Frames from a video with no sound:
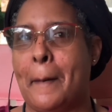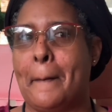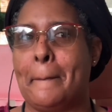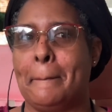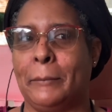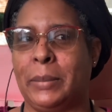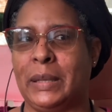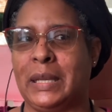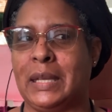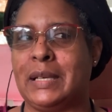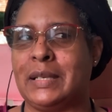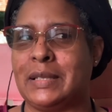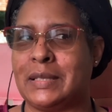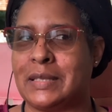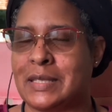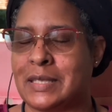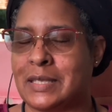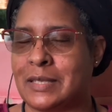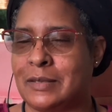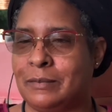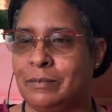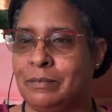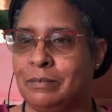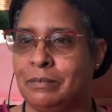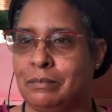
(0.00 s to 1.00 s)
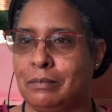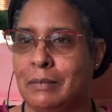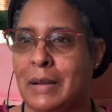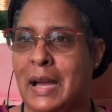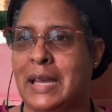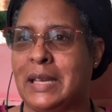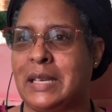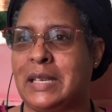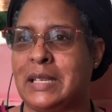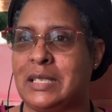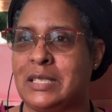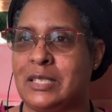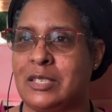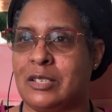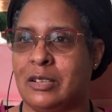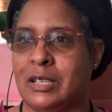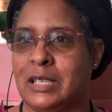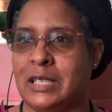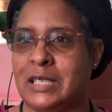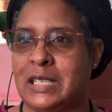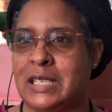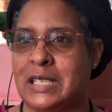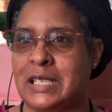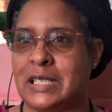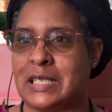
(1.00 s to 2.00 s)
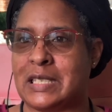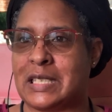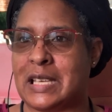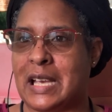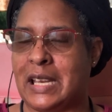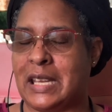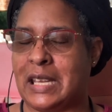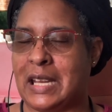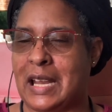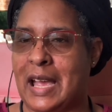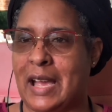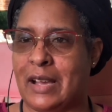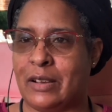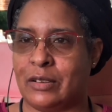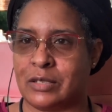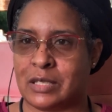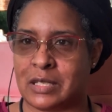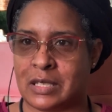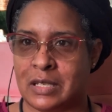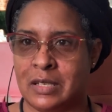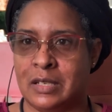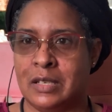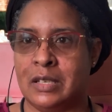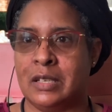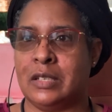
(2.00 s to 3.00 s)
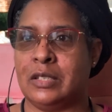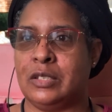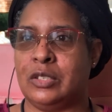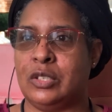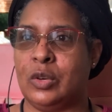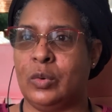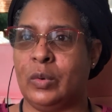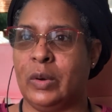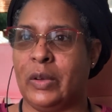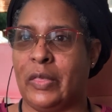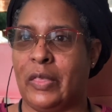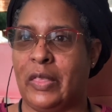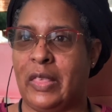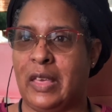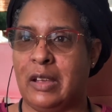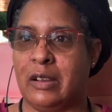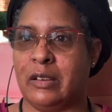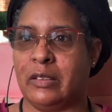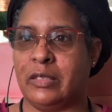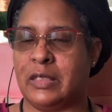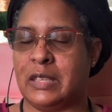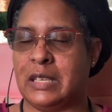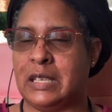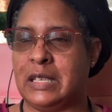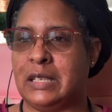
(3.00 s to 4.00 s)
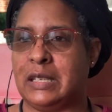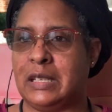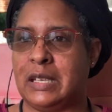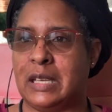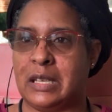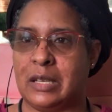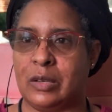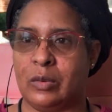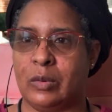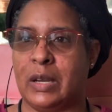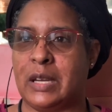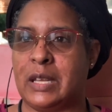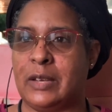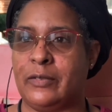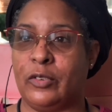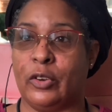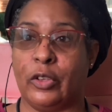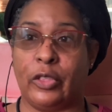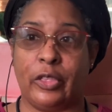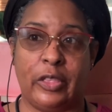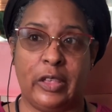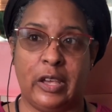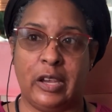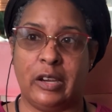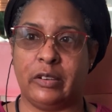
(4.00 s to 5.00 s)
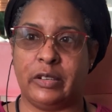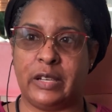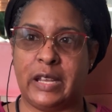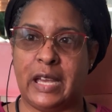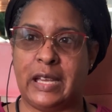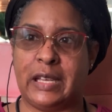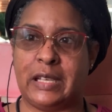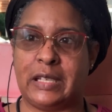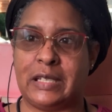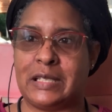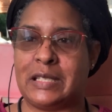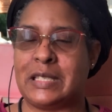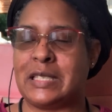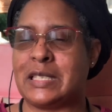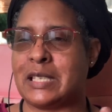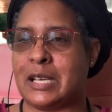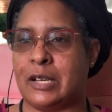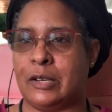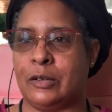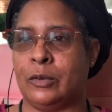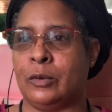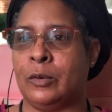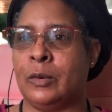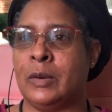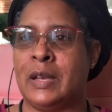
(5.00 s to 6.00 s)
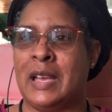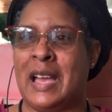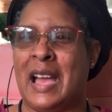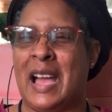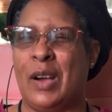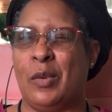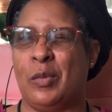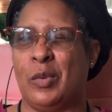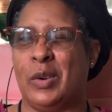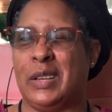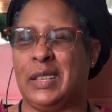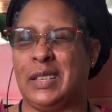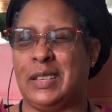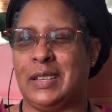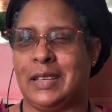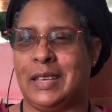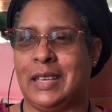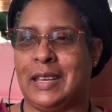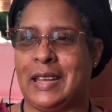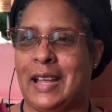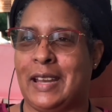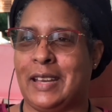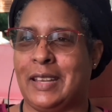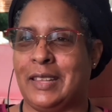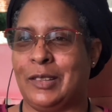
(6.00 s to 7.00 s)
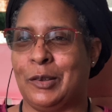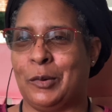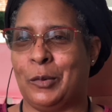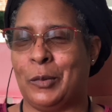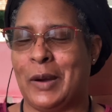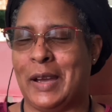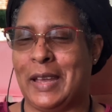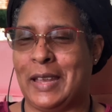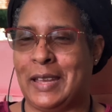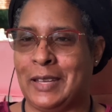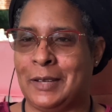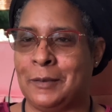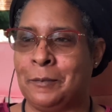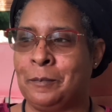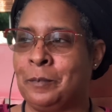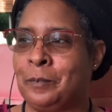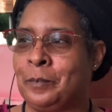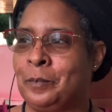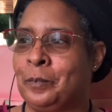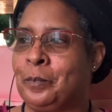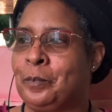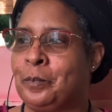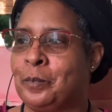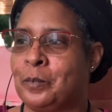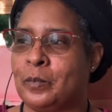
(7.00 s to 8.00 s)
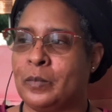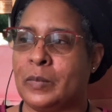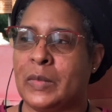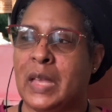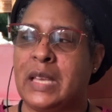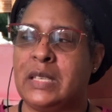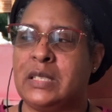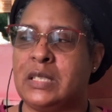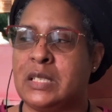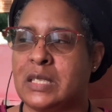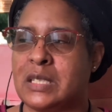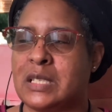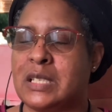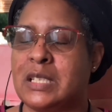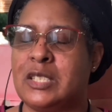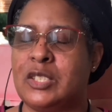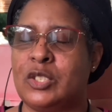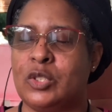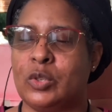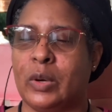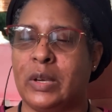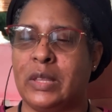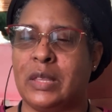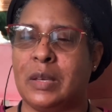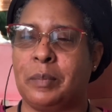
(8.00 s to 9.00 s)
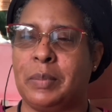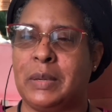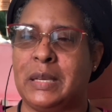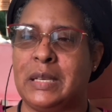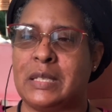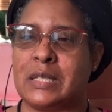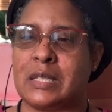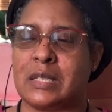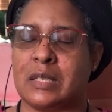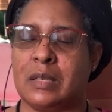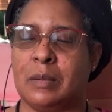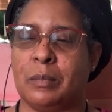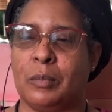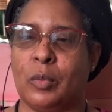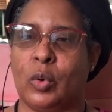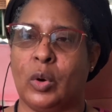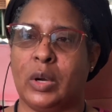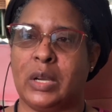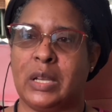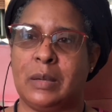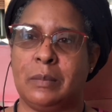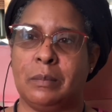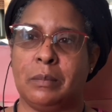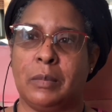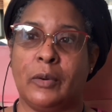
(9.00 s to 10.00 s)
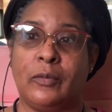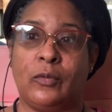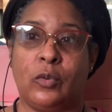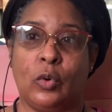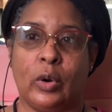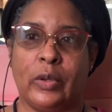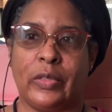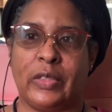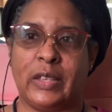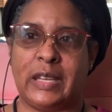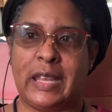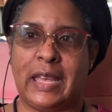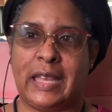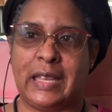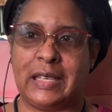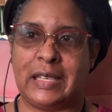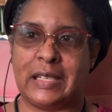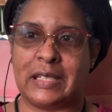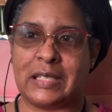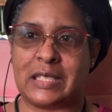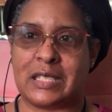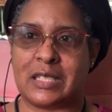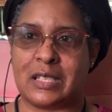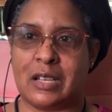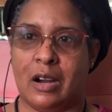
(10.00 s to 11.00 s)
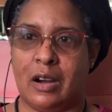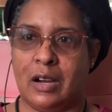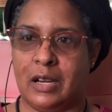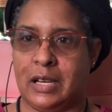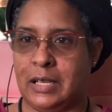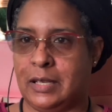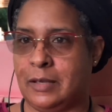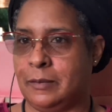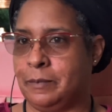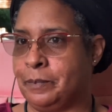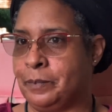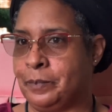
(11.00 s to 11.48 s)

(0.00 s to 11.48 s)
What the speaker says: Plus, my kids are in the inside of the house doing their thing, getting ready for their day. So I wanted to get out of the way and just enjoy the peace of the morning before the day gets started.